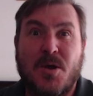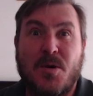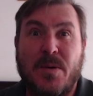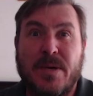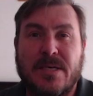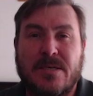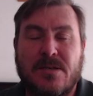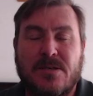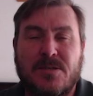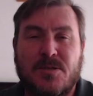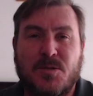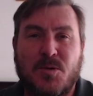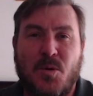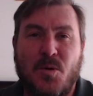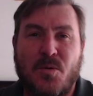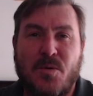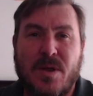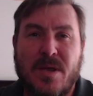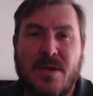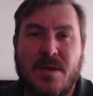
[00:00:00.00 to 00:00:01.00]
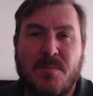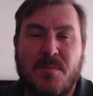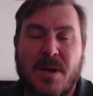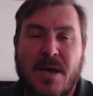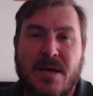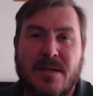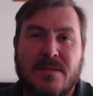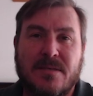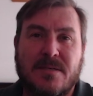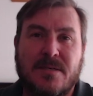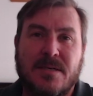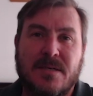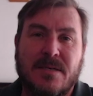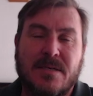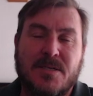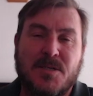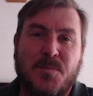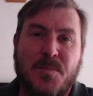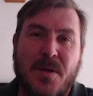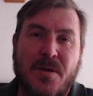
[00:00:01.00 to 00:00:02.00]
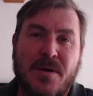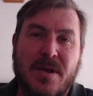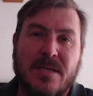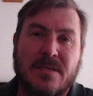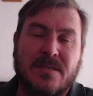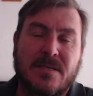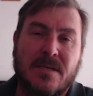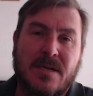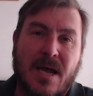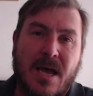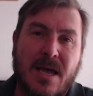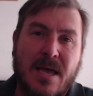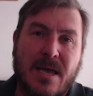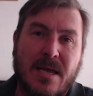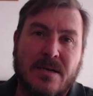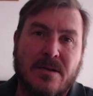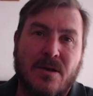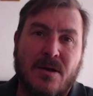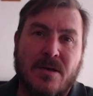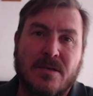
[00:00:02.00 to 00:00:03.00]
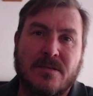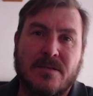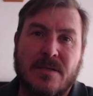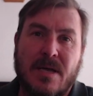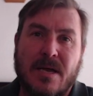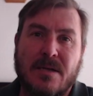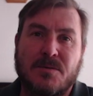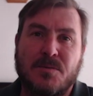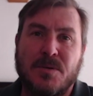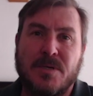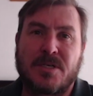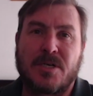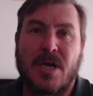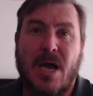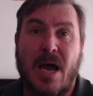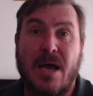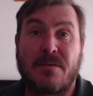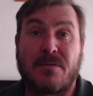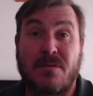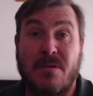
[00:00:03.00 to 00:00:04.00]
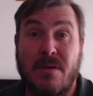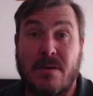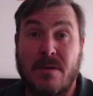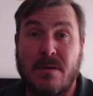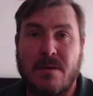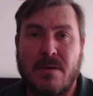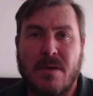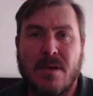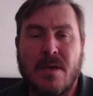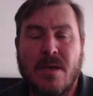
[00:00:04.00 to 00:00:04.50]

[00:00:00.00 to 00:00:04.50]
quick story about an experience that I had last night, which I think,